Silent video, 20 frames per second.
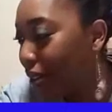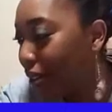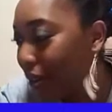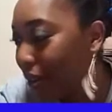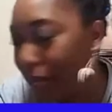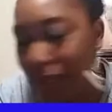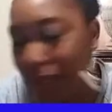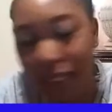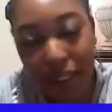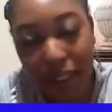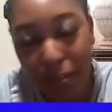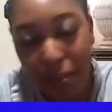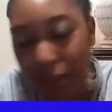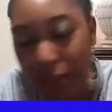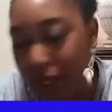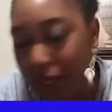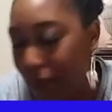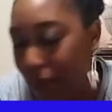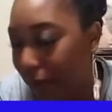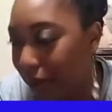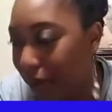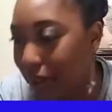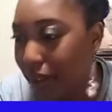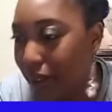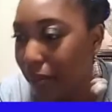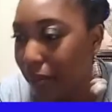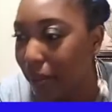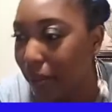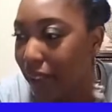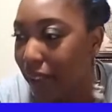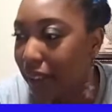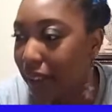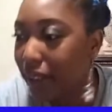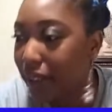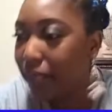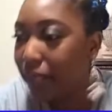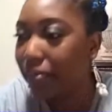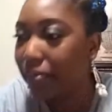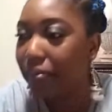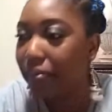too much and be emotional about something.